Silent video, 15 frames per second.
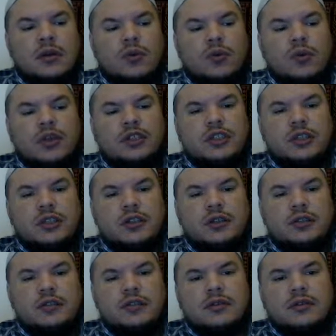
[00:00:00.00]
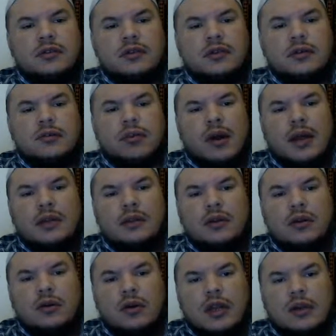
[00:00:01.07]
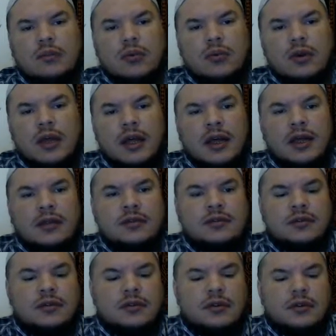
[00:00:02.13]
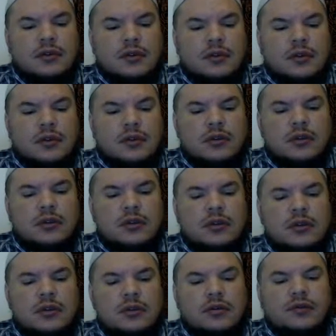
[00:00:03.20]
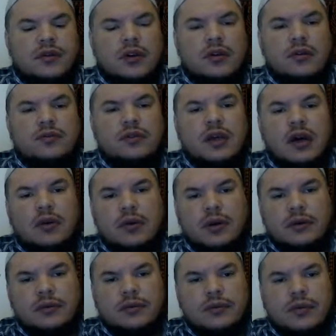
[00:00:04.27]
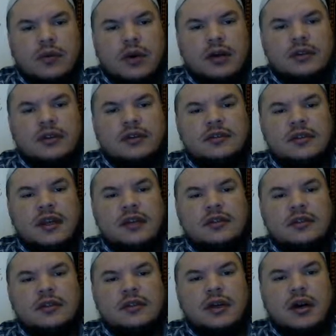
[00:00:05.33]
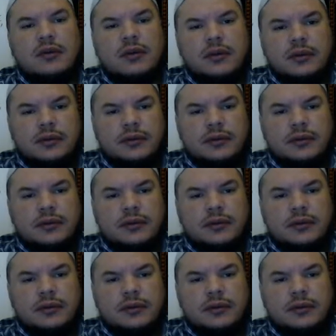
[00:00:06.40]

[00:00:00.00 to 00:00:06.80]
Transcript: which is branded or labeled as Fiqh of Dawah or understanding Dawah.